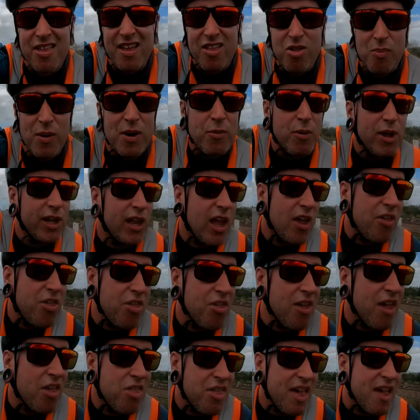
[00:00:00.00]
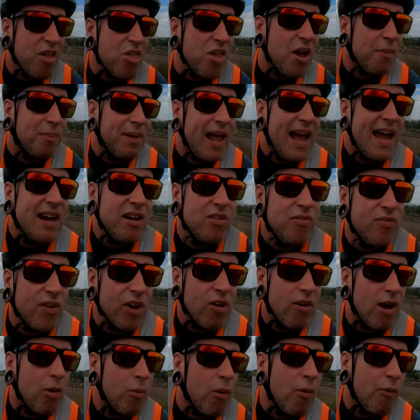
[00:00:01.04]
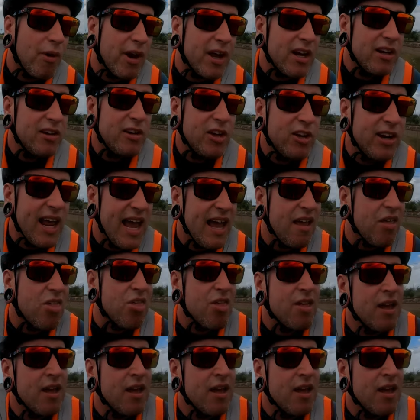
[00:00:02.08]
that's when we'll assess our plan and figure out what we're gonna do next.